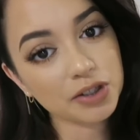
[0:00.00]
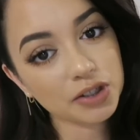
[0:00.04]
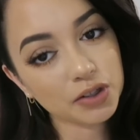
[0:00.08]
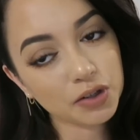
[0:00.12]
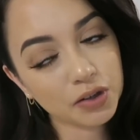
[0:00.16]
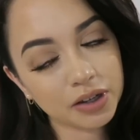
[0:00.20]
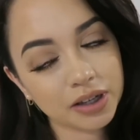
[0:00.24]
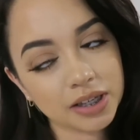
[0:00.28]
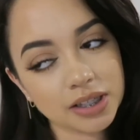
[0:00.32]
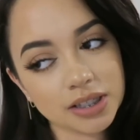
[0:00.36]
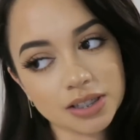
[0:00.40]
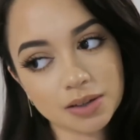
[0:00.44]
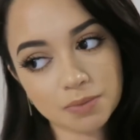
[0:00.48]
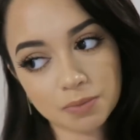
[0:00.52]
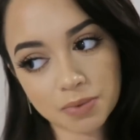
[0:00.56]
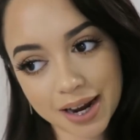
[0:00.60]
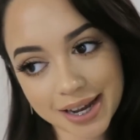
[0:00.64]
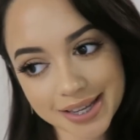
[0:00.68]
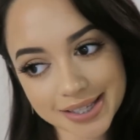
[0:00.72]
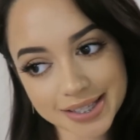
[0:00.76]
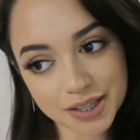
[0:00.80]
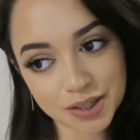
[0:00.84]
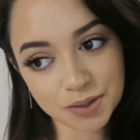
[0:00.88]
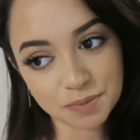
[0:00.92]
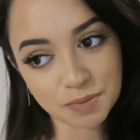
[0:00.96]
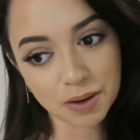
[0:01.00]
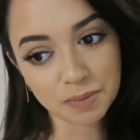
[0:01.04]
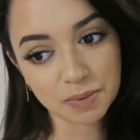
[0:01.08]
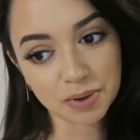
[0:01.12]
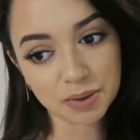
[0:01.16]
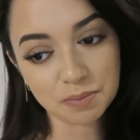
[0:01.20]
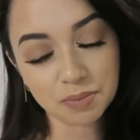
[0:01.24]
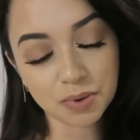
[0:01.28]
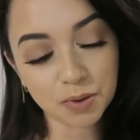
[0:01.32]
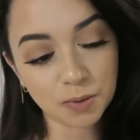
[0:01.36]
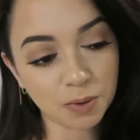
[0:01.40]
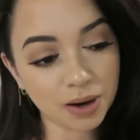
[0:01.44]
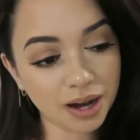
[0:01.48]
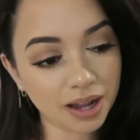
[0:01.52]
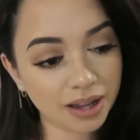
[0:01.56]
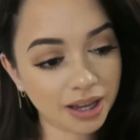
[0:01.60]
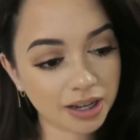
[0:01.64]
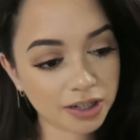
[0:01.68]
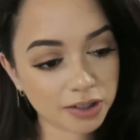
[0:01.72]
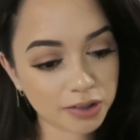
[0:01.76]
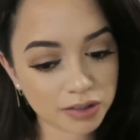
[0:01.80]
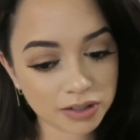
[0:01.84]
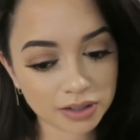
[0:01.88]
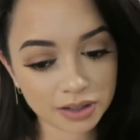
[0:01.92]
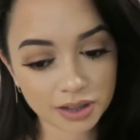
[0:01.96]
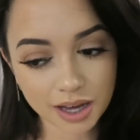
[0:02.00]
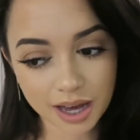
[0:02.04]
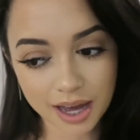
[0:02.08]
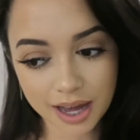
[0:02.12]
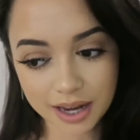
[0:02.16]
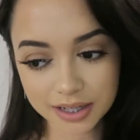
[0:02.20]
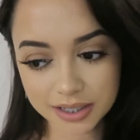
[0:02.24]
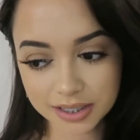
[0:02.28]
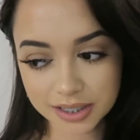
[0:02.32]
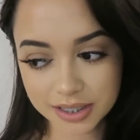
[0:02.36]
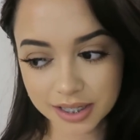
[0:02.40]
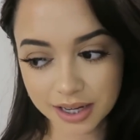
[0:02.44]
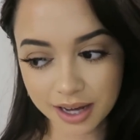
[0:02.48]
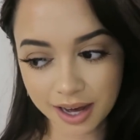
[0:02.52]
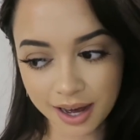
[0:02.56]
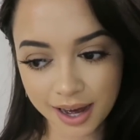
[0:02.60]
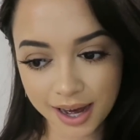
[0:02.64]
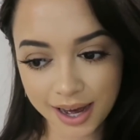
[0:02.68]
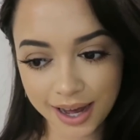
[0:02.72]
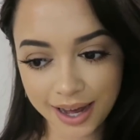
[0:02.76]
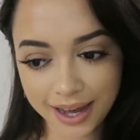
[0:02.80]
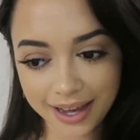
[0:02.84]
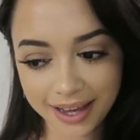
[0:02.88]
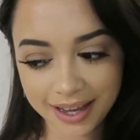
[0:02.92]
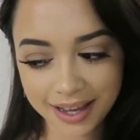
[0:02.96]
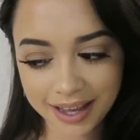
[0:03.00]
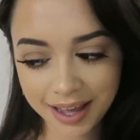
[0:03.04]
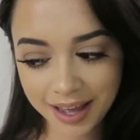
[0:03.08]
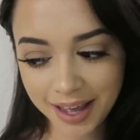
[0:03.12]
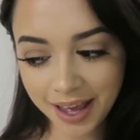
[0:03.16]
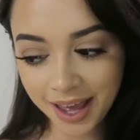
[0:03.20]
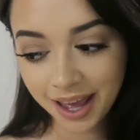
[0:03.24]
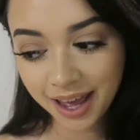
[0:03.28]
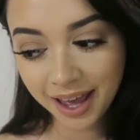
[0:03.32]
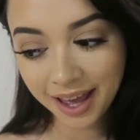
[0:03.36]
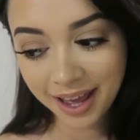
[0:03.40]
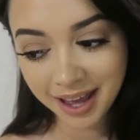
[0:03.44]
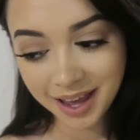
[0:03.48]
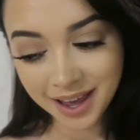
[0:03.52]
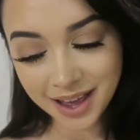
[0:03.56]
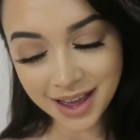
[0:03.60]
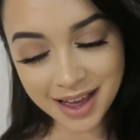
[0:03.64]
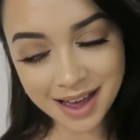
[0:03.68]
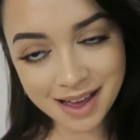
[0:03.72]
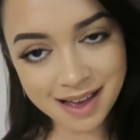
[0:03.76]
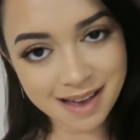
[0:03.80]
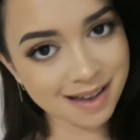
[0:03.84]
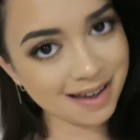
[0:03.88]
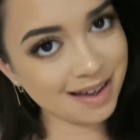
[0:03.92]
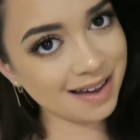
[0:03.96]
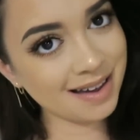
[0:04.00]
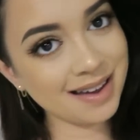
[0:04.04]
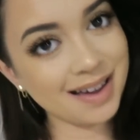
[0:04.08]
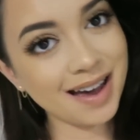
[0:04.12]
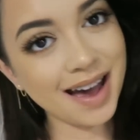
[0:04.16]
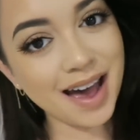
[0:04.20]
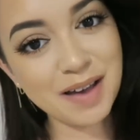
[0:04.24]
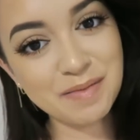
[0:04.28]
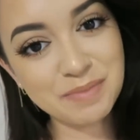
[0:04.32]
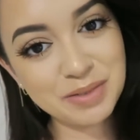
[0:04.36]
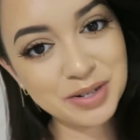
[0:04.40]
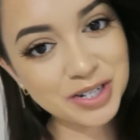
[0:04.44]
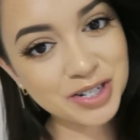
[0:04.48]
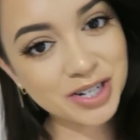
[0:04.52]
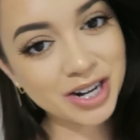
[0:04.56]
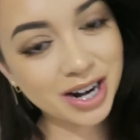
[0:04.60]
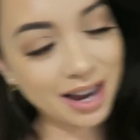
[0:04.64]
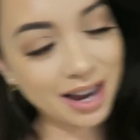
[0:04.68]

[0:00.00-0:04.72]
I'm just cooking some rice at the moment, but while I do that, I've been